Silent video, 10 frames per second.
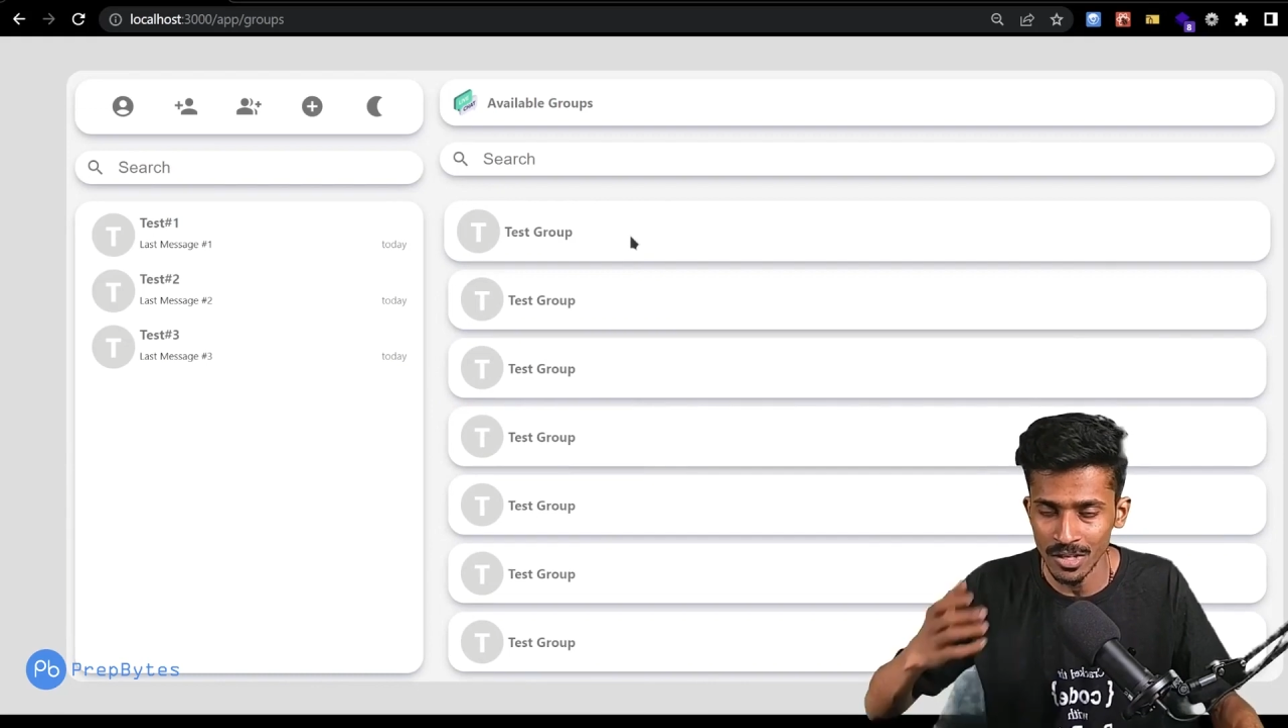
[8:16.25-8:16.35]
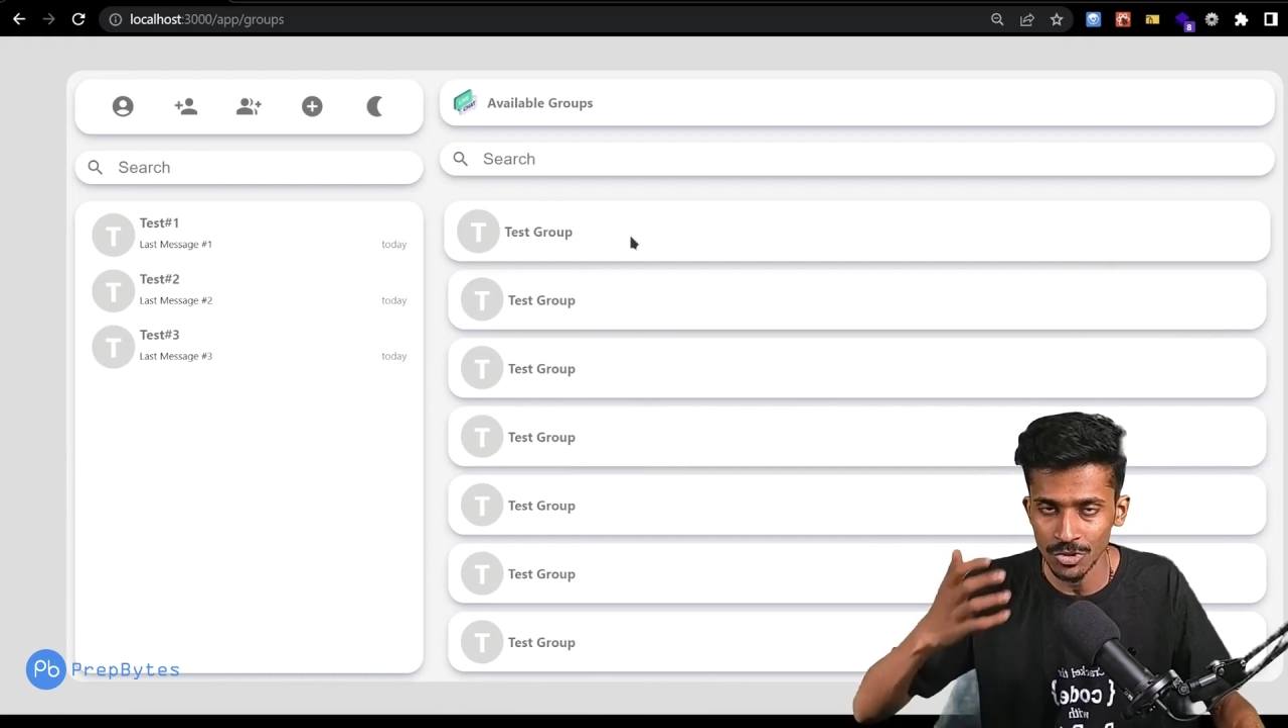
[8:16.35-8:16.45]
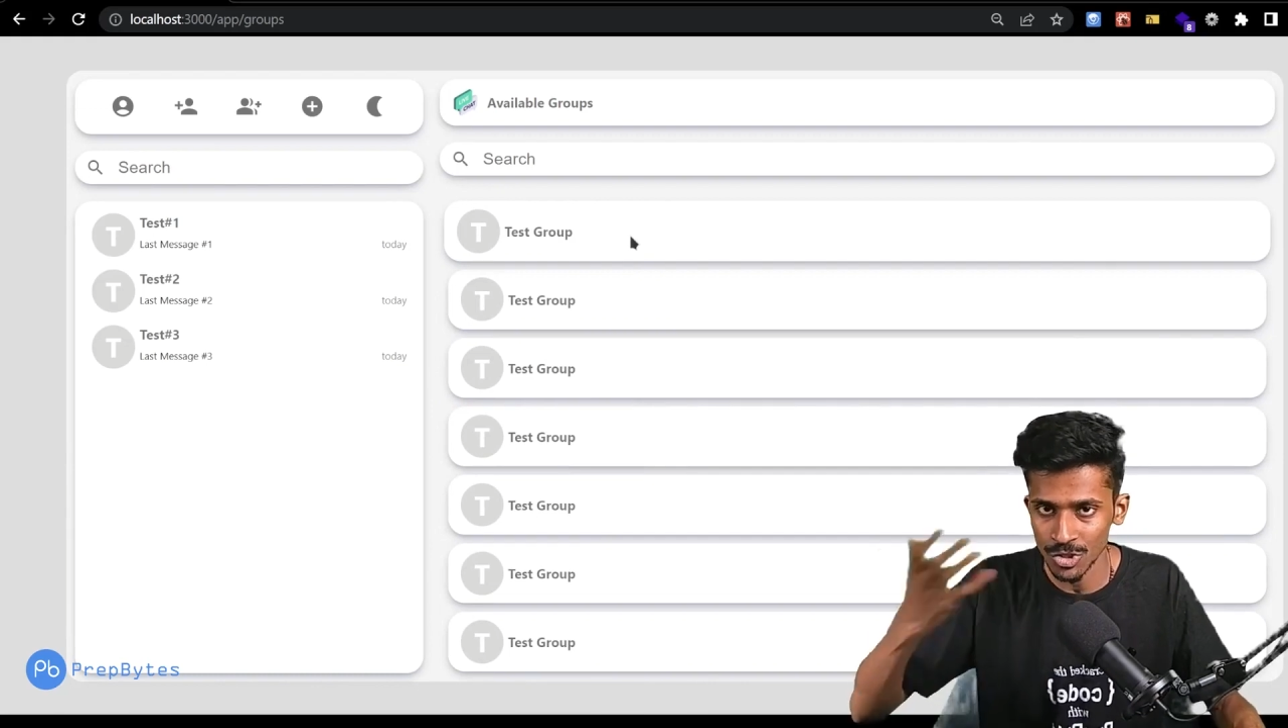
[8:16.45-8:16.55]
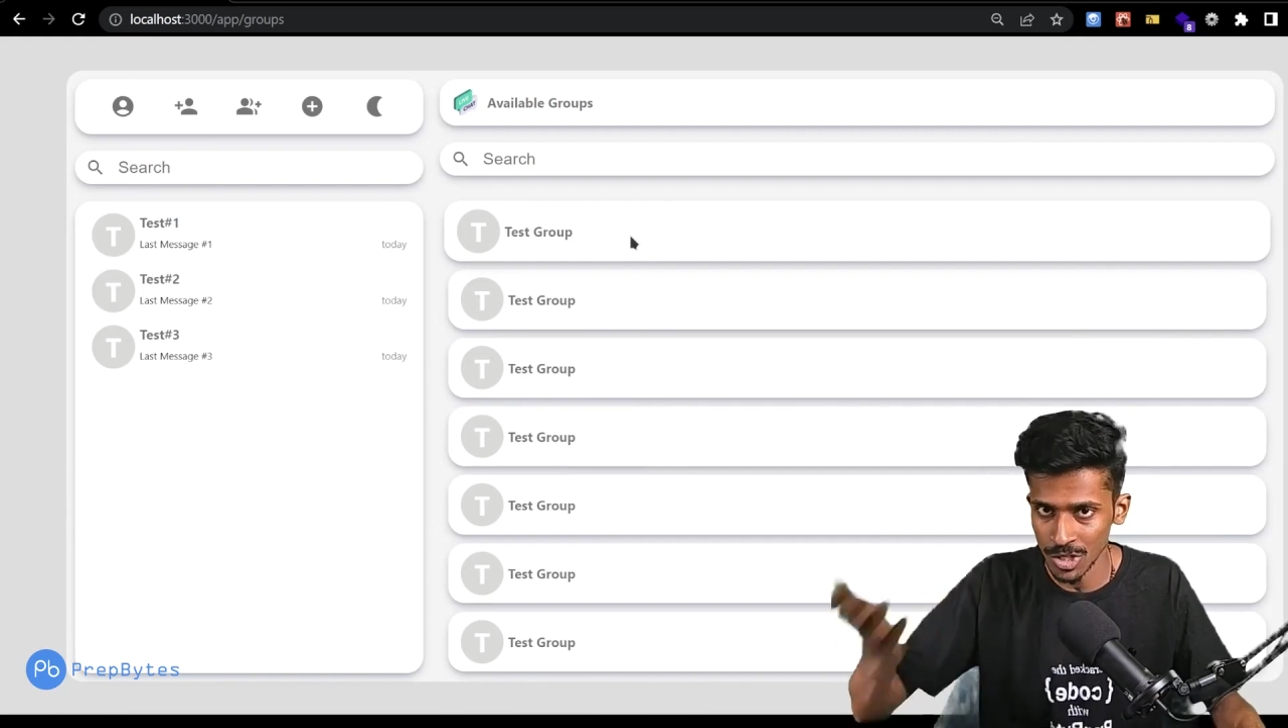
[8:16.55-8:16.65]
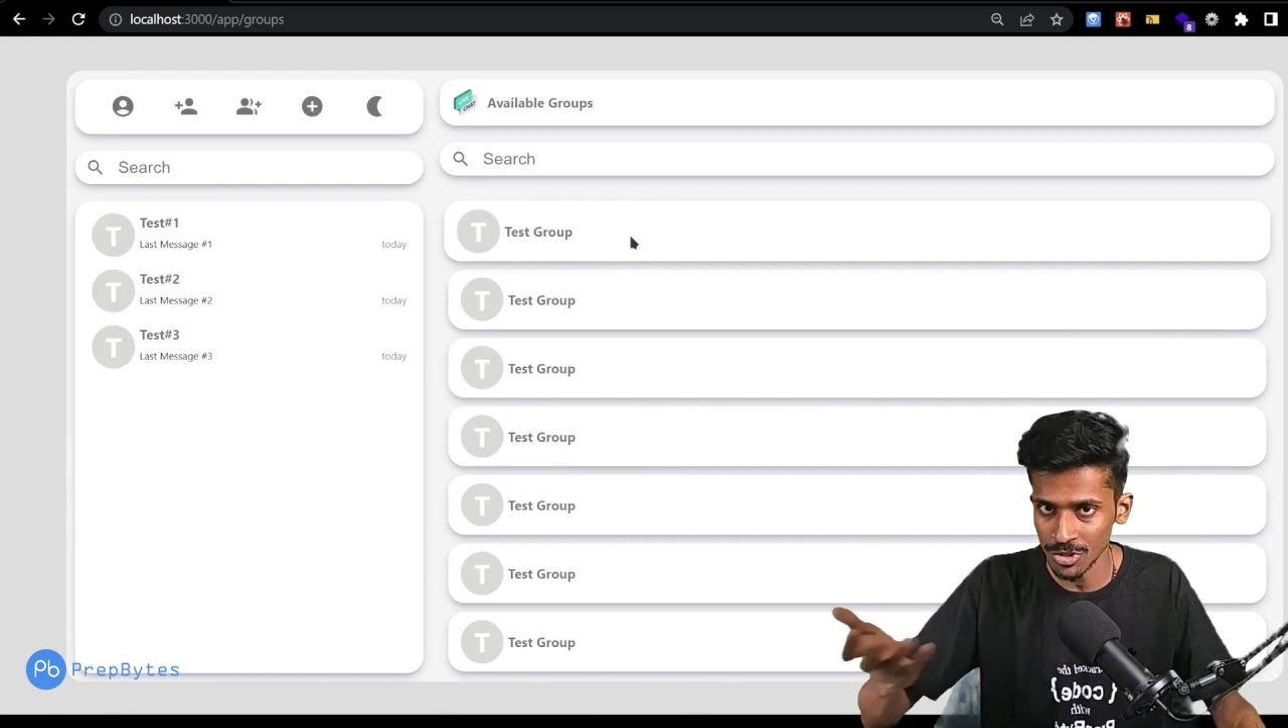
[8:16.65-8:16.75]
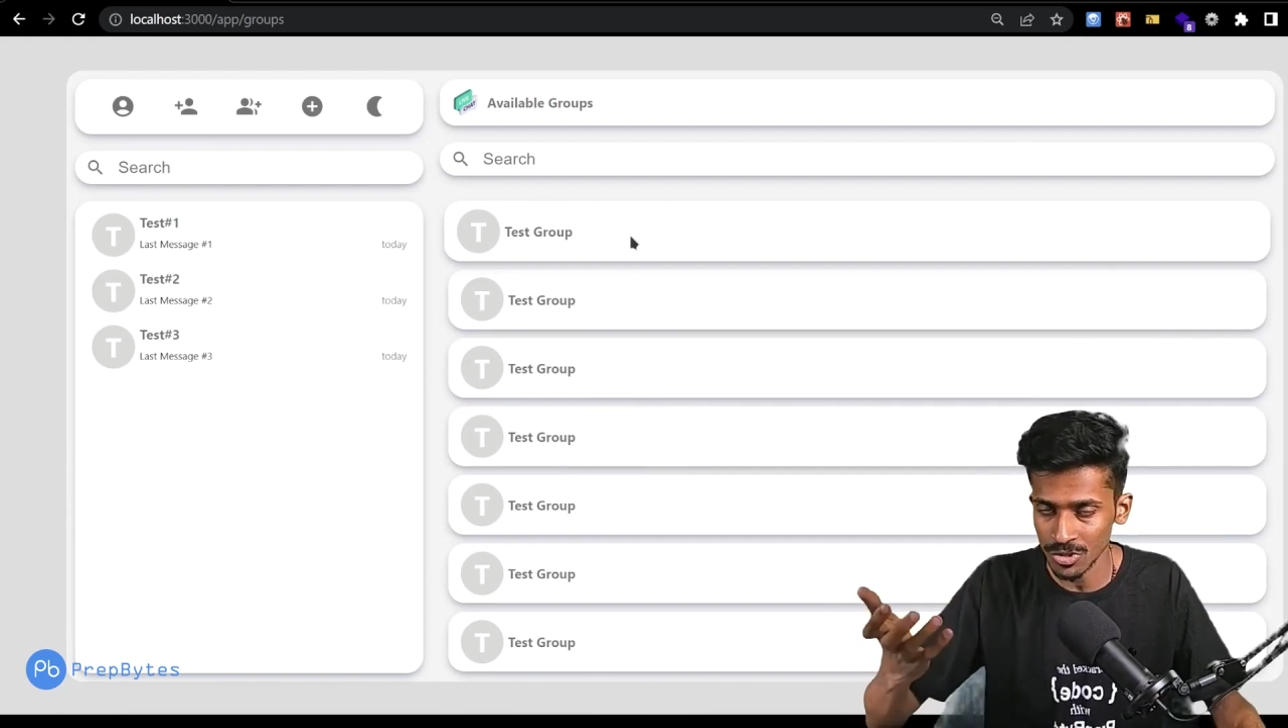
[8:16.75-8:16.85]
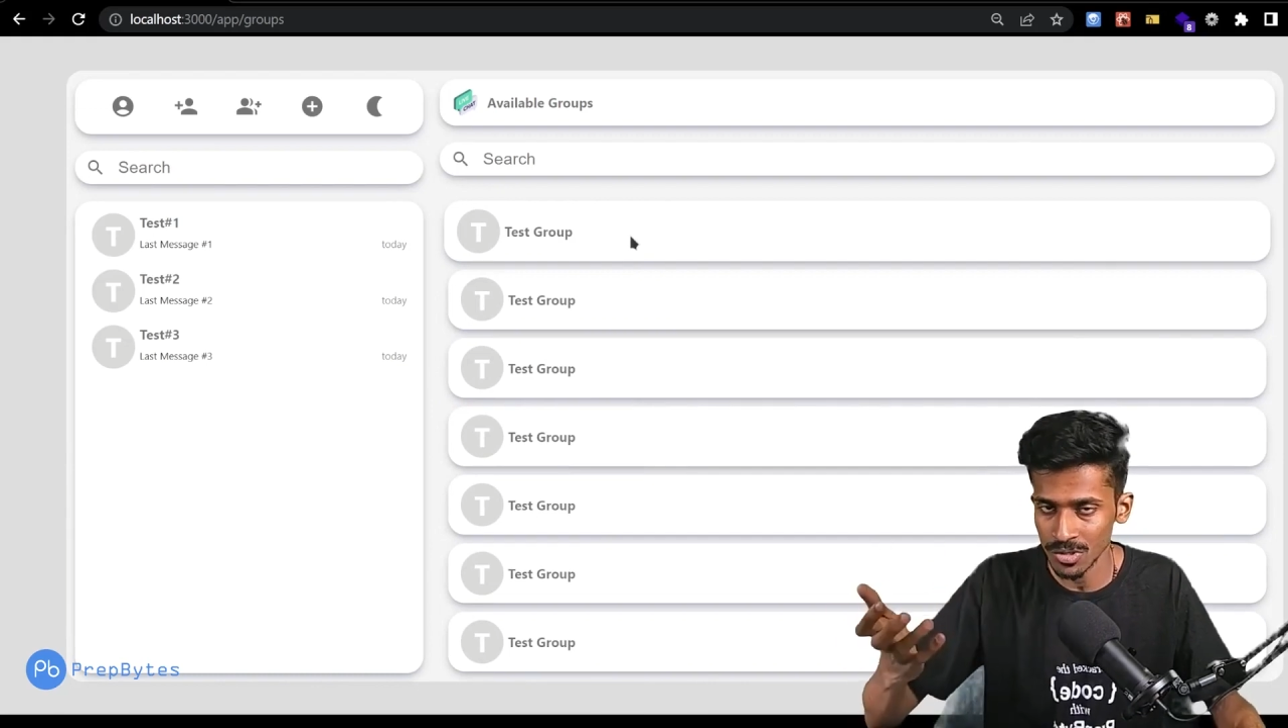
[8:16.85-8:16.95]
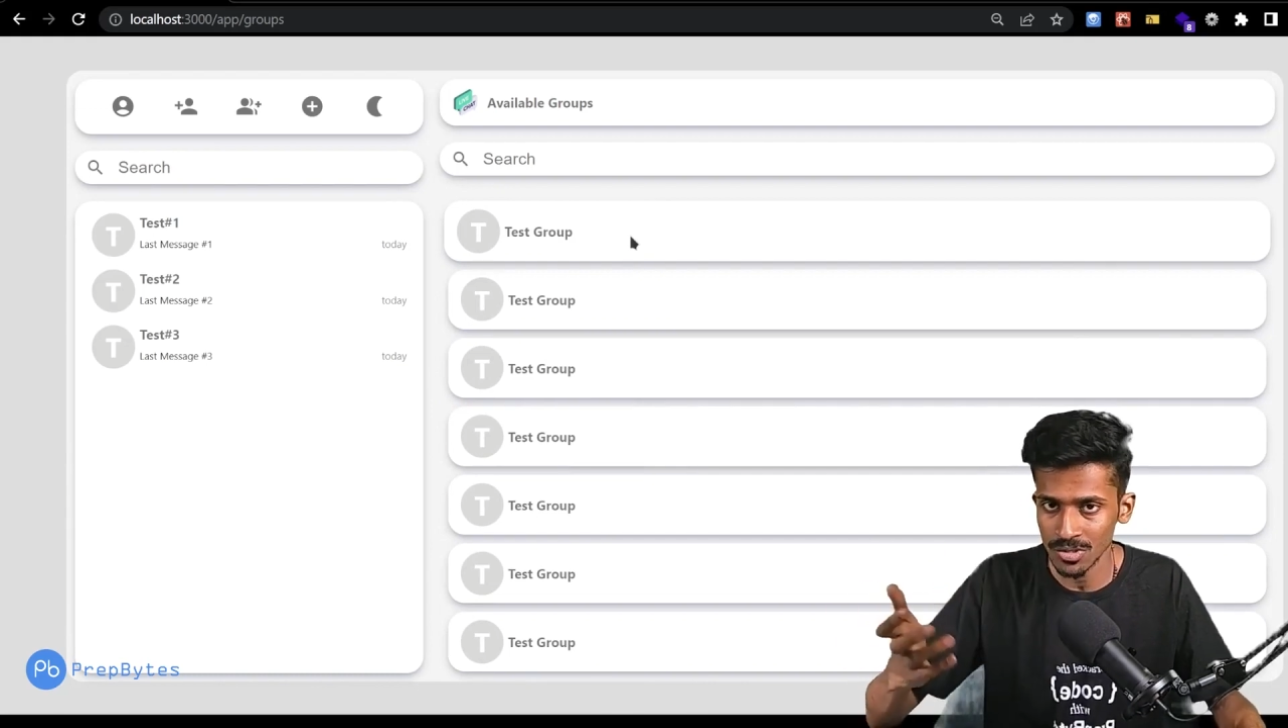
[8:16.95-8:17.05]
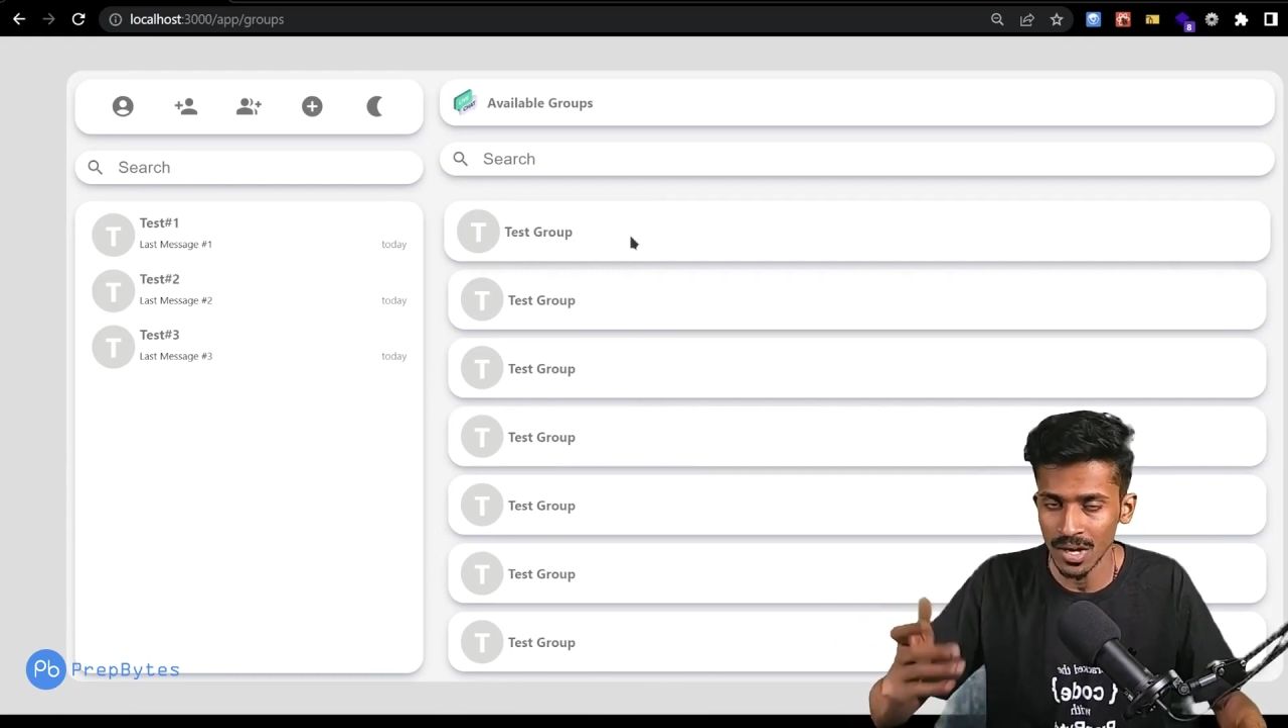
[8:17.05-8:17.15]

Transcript: gestures that